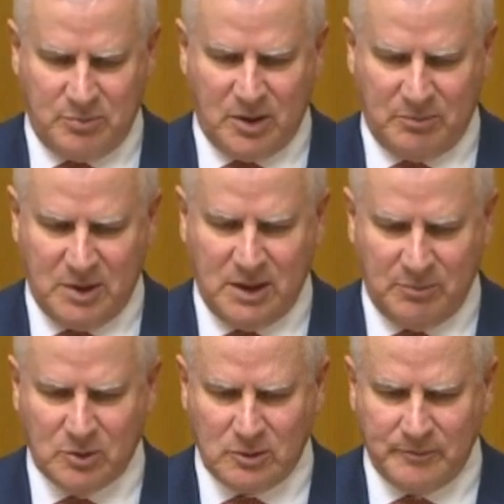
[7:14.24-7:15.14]

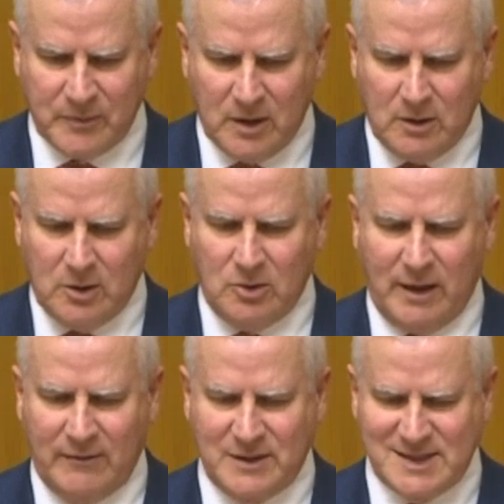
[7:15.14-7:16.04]
people who
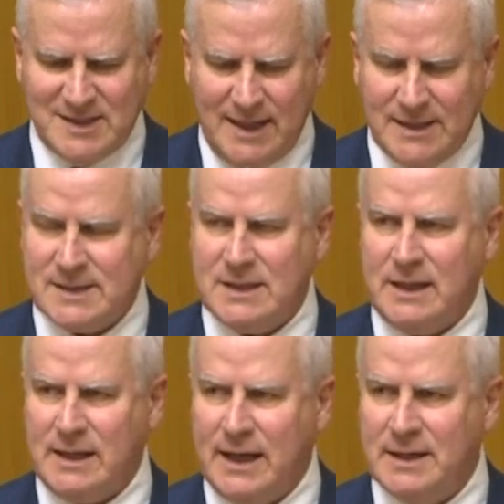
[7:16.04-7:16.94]
have a sense and
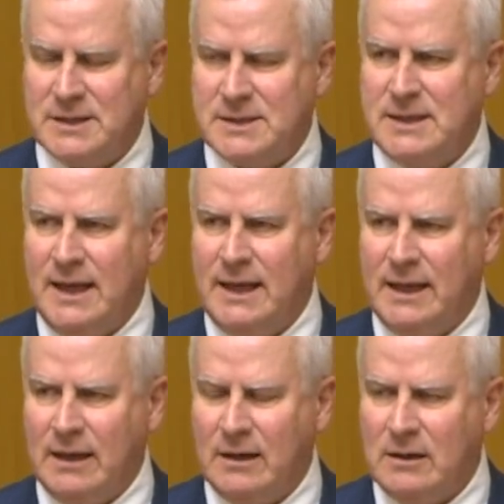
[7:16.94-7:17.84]
an
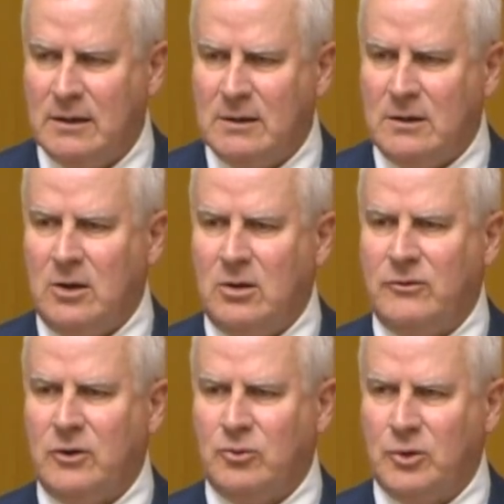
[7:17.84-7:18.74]
understanding
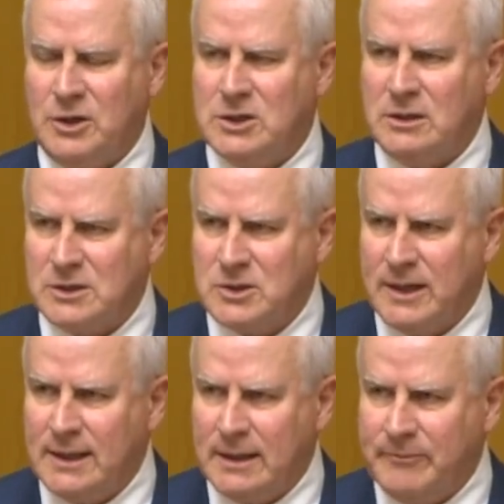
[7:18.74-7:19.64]
of regional
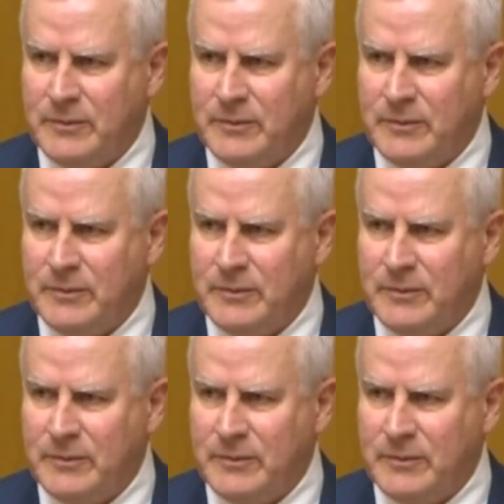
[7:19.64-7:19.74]
Australia,